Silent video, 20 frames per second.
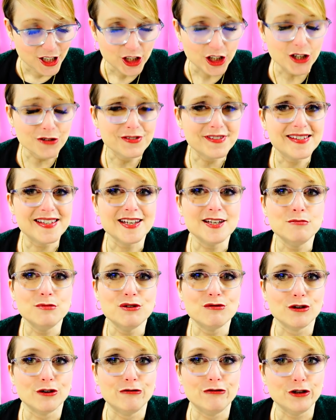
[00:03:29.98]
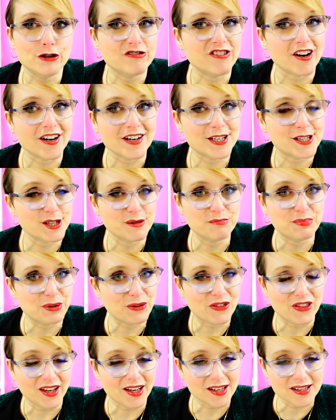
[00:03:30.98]
You've seen me review very simple
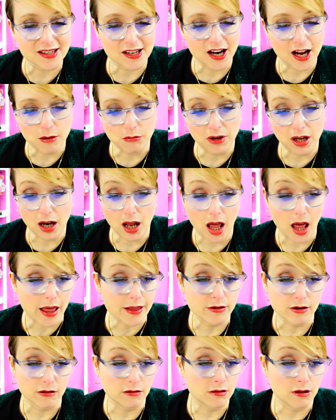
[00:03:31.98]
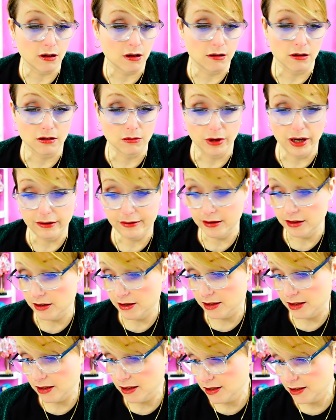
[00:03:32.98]
things and I'm like, I don't know what
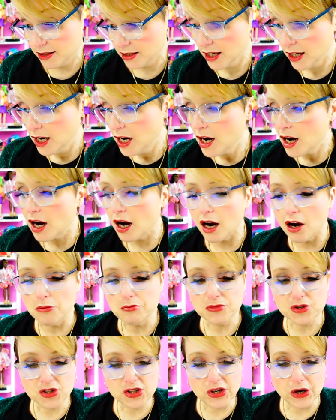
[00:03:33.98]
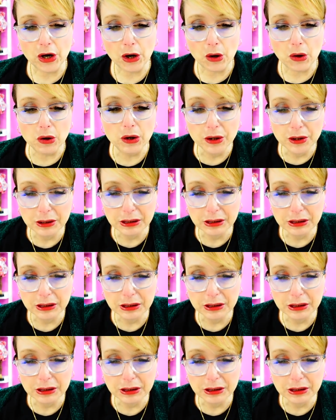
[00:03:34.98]
this is. Um, so